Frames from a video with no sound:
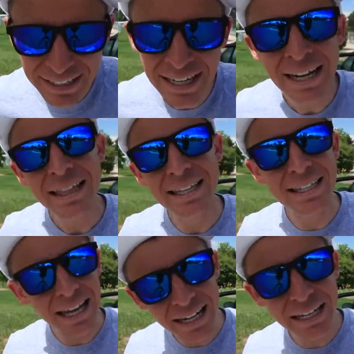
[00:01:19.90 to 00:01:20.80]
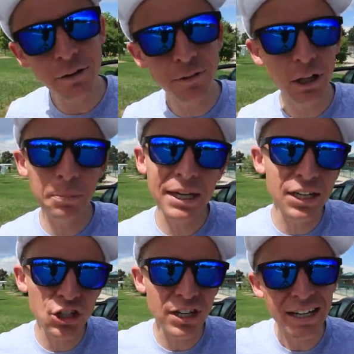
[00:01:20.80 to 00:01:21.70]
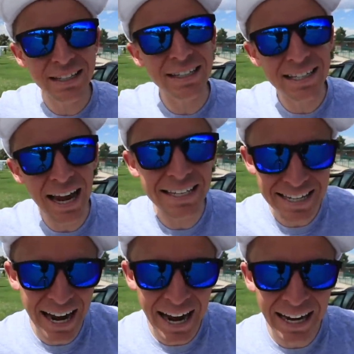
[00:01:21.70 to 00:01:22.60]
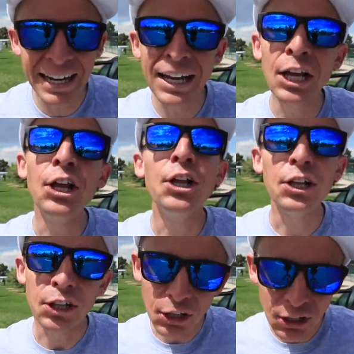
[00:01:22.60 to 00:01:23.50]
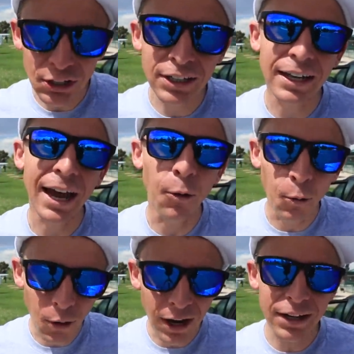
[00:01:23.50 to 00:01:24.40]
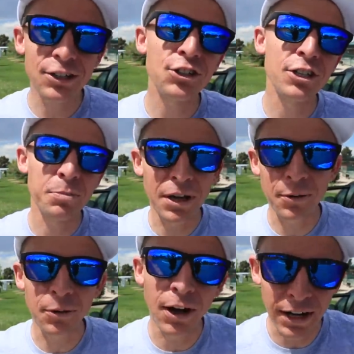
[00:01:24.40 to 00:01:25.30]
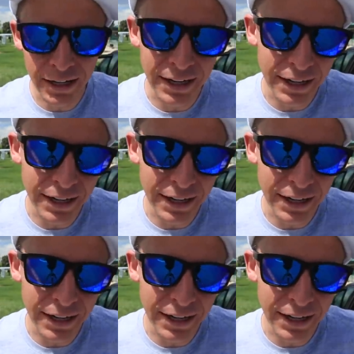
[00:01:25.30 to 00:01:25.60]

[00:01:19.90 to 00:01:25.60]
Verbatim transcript: it. This lady in the Philippines, she needs a size nine. Look at what she's been running